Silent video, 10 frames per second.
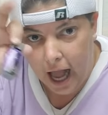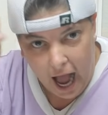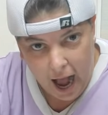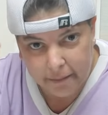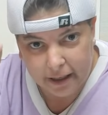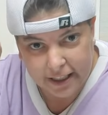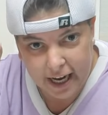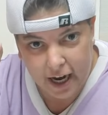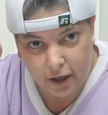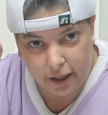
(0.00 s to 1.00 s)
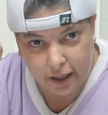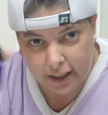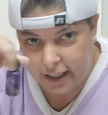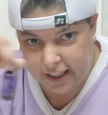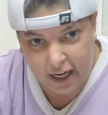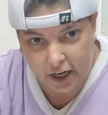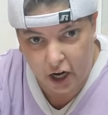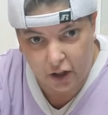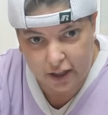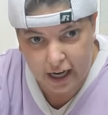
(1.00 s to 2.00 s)
I'm going to tell you, because I tell you
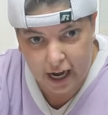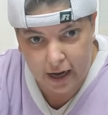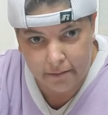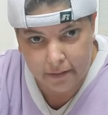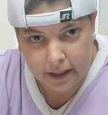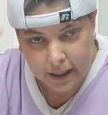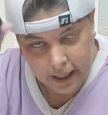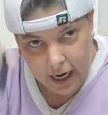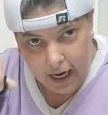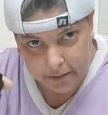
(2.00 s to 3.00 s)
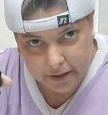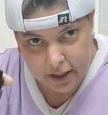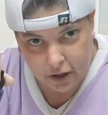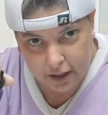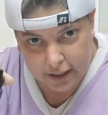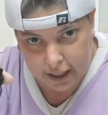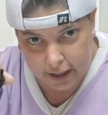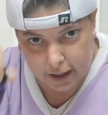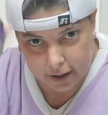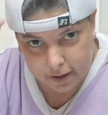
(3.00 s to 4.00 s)
all the time, and I'm still going to tell
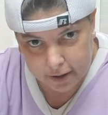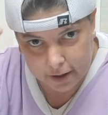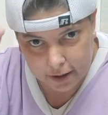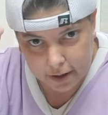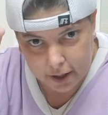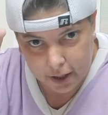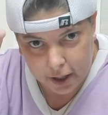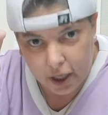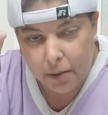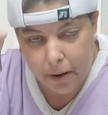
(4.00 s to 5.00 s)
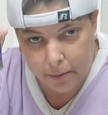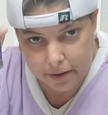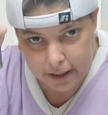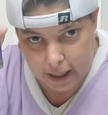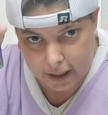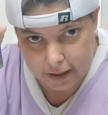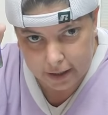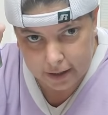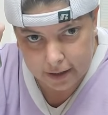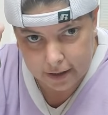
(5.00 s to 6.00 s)
you. Your purple sucks.
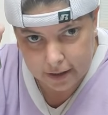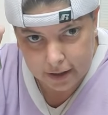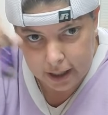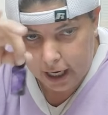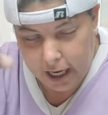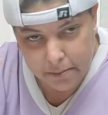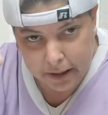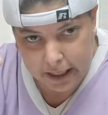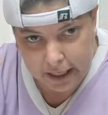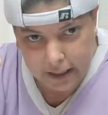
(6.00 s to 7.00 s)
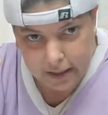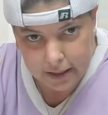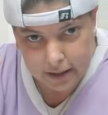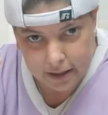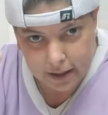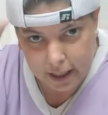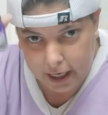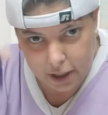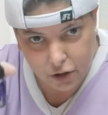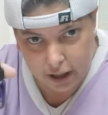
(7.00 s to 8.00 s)
It bleeds.
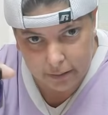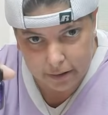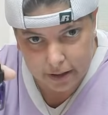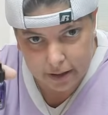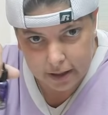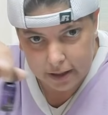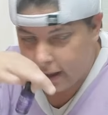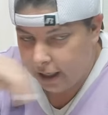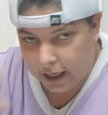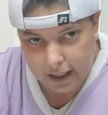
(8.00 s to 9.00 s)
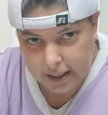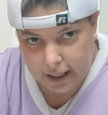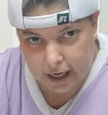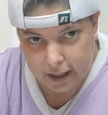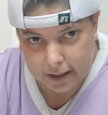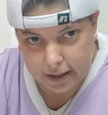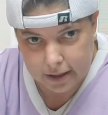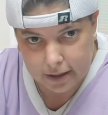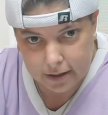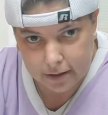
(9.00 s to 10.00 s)
It drips. It sucks.
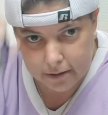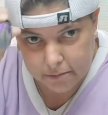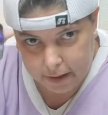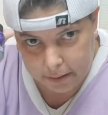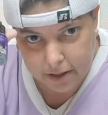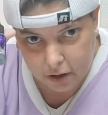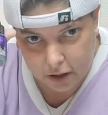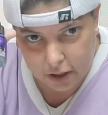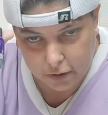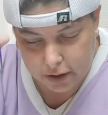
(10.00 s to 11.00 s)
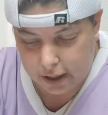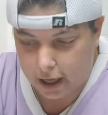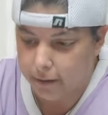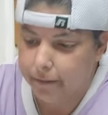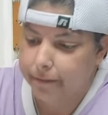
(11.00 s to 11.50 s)
But I'm still going to use it, though.